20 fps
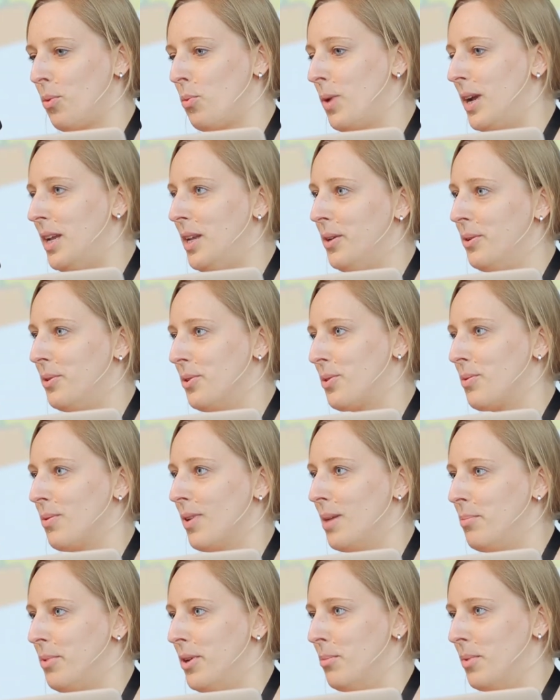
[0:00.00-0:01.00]
the way you
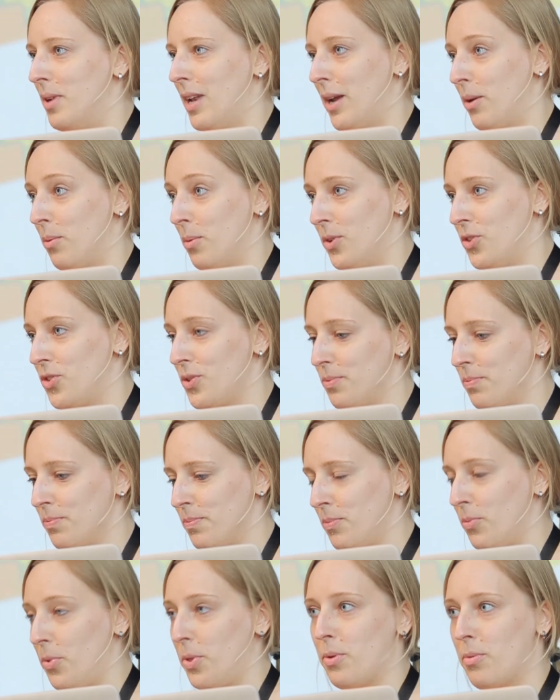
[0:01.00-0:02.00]
describe human language,
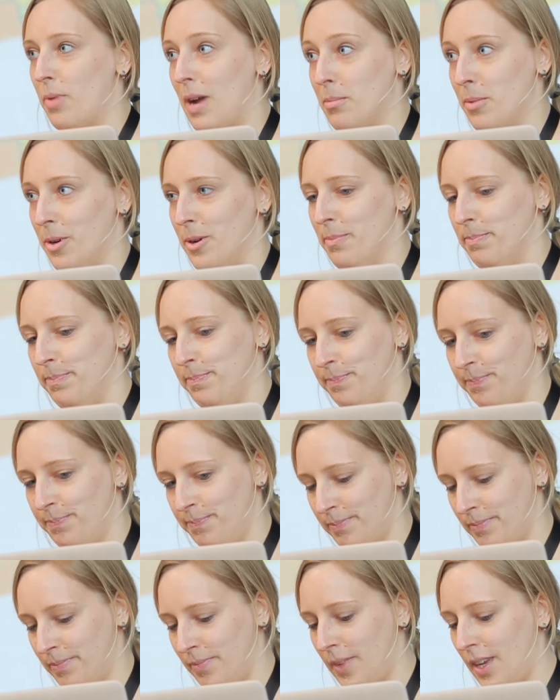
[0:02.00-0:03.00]
with a grammar.
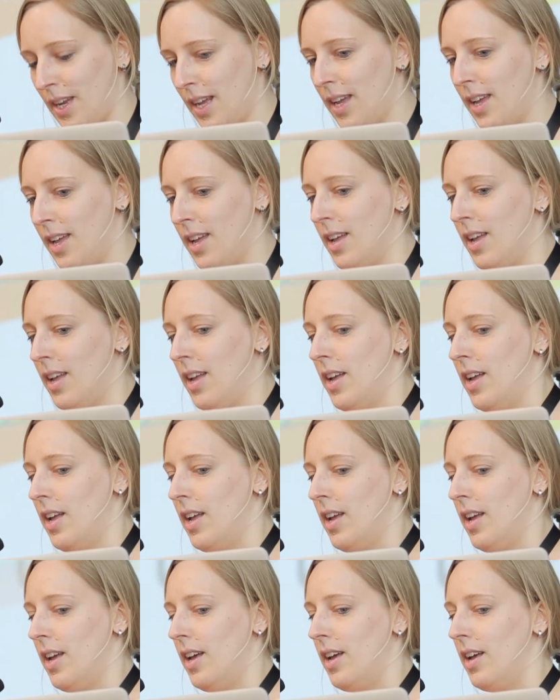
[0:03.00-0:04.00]

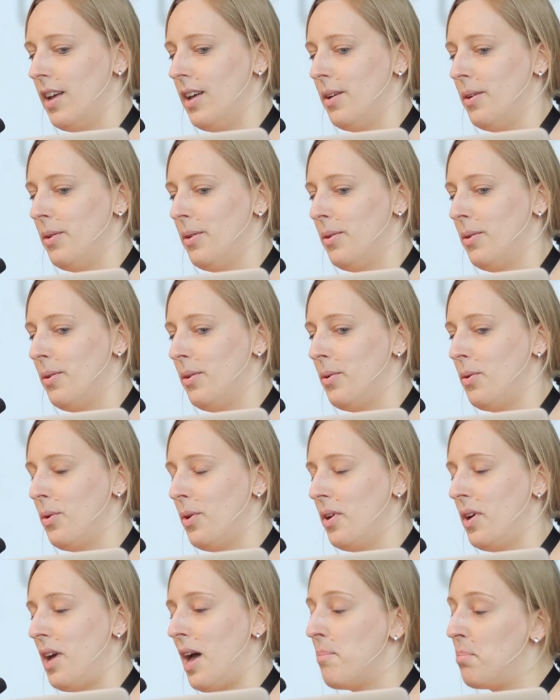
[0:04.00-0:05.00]

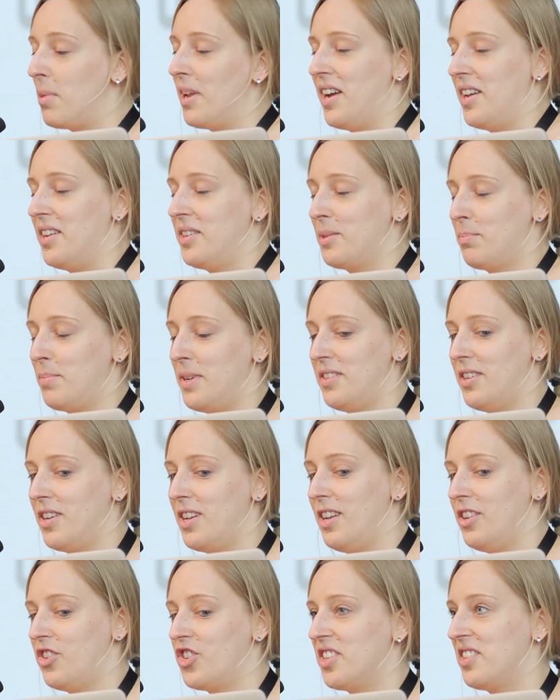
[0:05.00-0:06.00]
A plant is
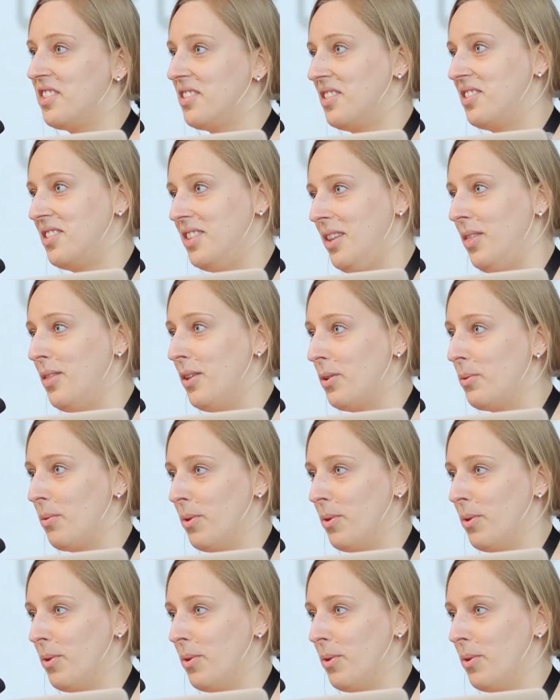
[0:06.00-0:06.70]
basically just a seed that